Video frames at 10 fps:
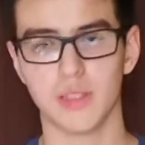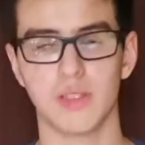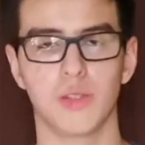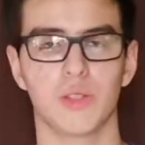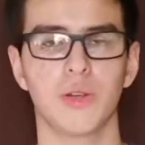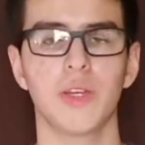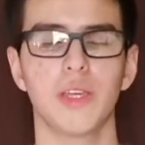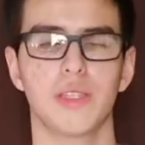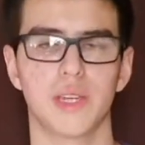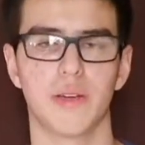
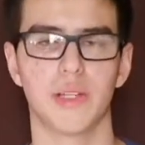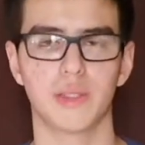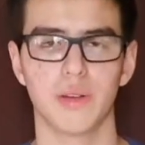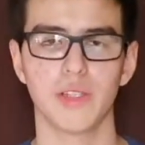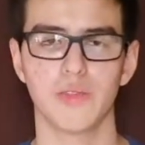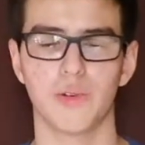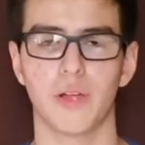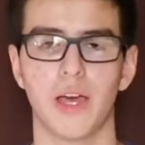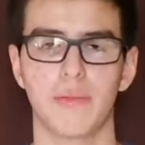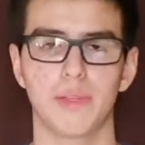discontinuity is characterized for
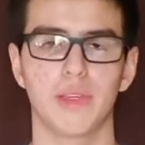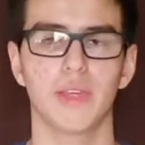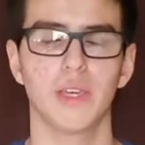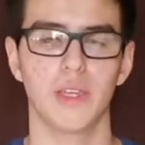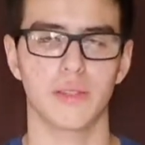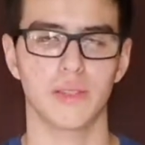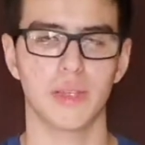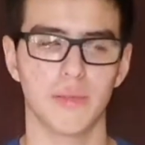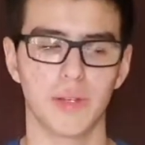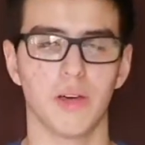having its
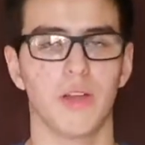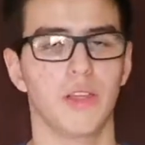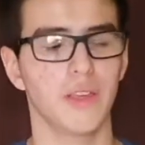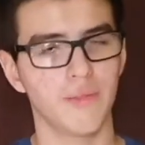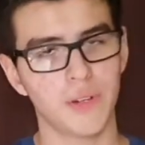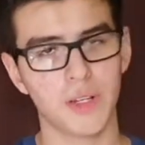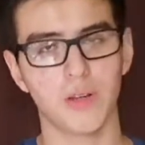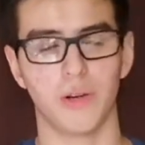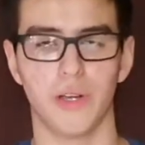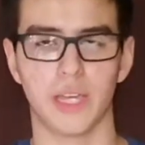limit on infinite
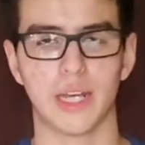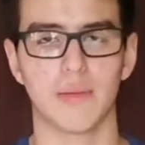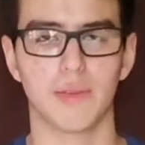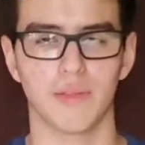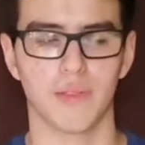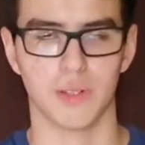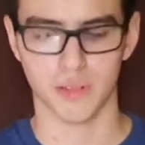or negative infinite.